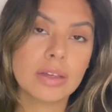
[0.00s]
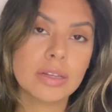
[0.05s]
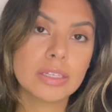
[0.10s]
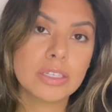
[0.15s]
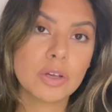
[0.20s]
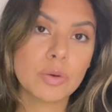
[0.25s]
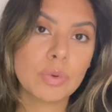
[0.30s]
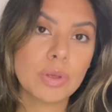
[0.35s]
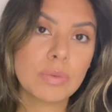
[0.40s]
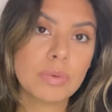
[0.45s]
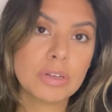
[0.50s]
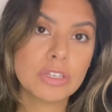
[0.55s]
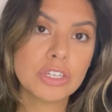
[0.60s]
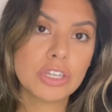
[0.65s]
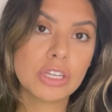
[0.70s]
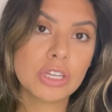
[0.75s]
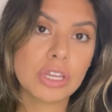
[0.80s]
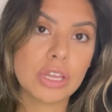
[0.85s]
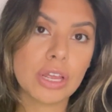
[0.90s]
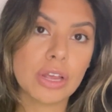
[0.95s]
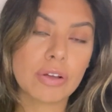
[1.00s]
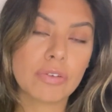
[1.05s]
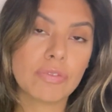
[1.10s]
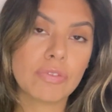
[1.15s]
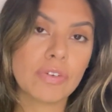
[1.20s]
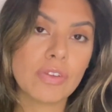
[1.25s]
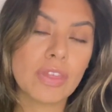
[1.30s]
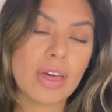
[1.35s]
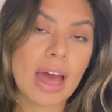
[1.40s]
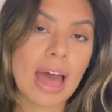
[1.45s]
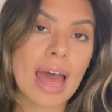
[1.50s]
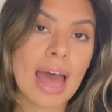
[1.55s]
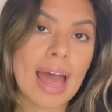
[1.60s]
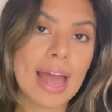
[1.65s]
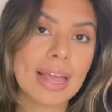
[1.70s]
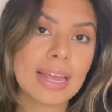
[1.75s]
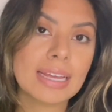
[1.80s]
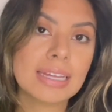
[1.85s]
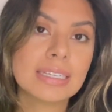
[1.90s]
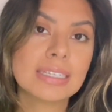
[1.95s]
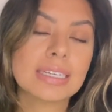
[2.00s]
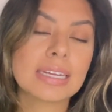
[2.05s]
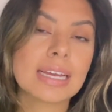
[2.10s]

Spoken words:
So we want to look for the highest